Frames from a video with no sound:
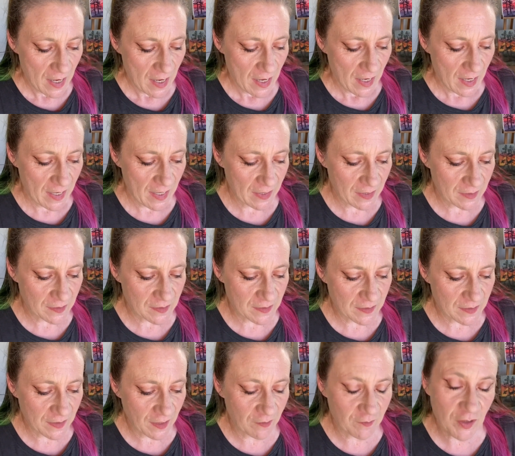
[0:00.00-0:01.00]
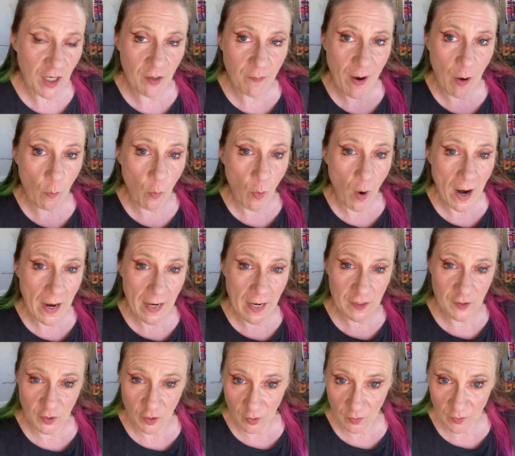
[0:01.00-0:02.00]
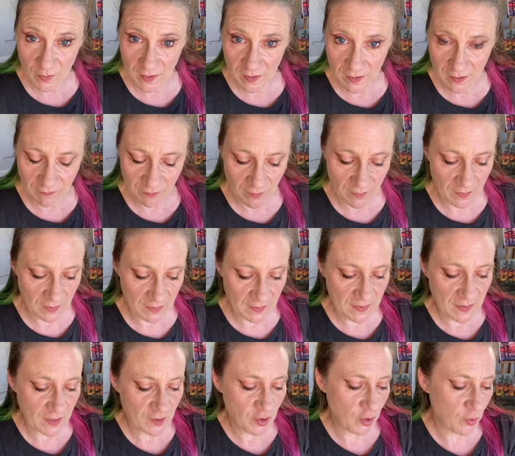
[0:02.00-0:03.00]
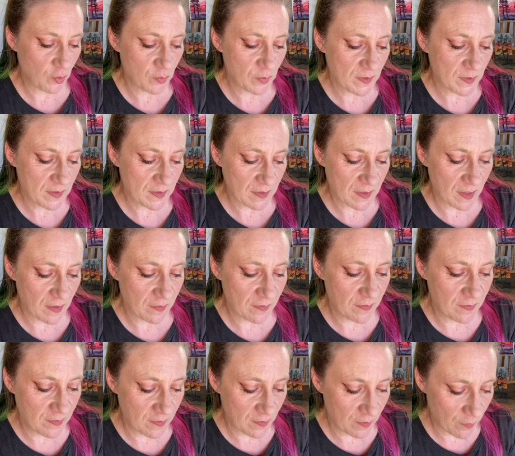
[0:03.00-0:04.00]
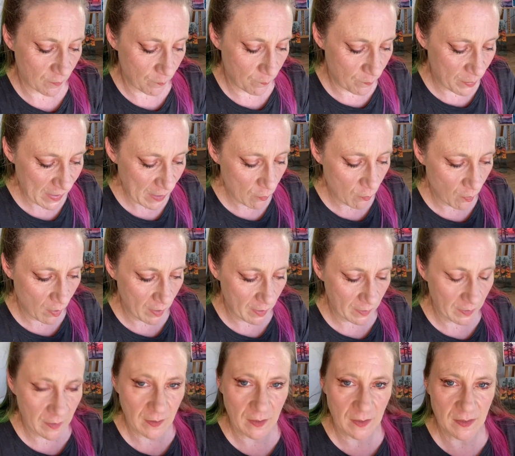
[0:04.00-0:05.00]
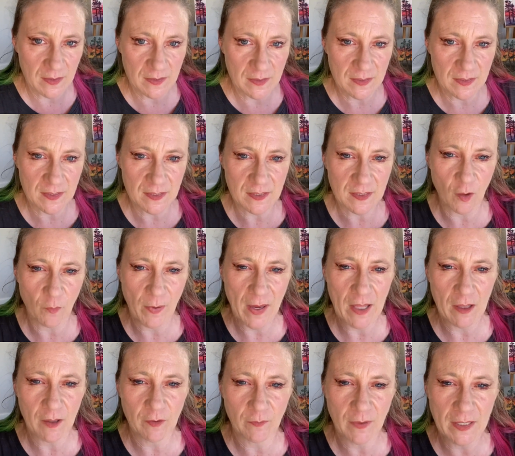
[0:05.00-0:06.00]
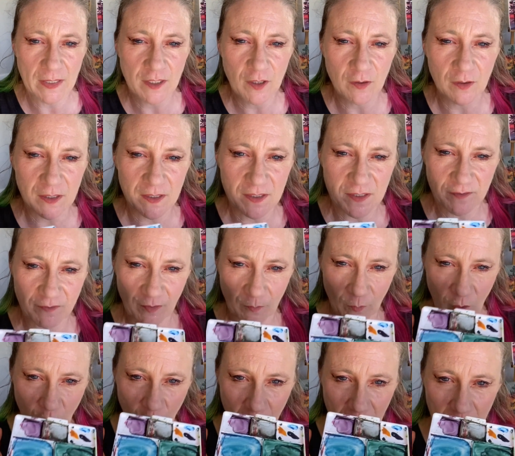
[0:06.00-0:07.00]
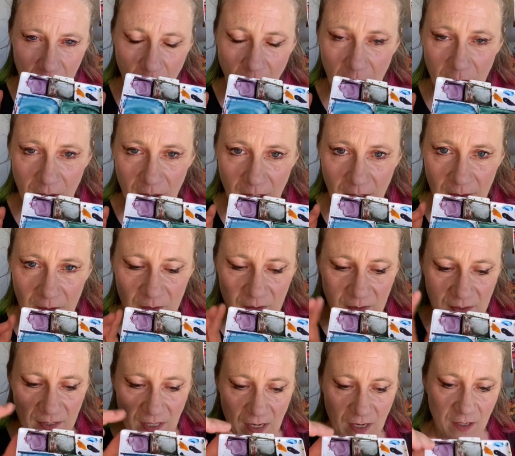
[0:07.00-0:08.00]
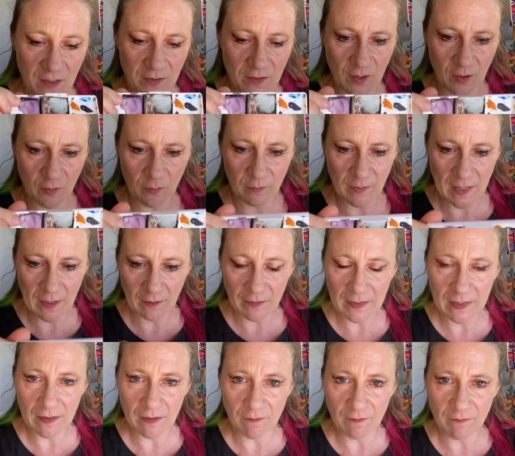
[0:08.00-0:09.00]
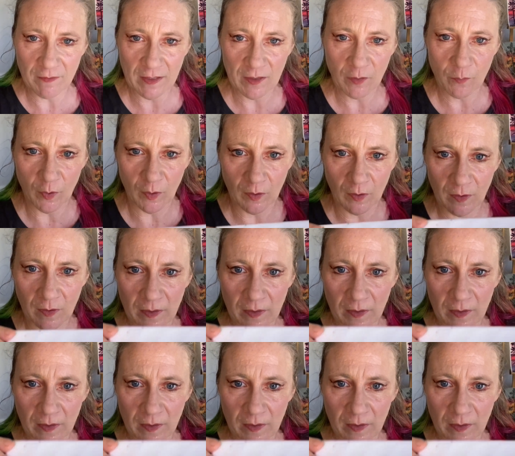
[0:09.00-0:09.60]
and kind of talk about why I chose the different things I chose. The big one is this little palette right here. It's from Koi Watercolors. They're readily available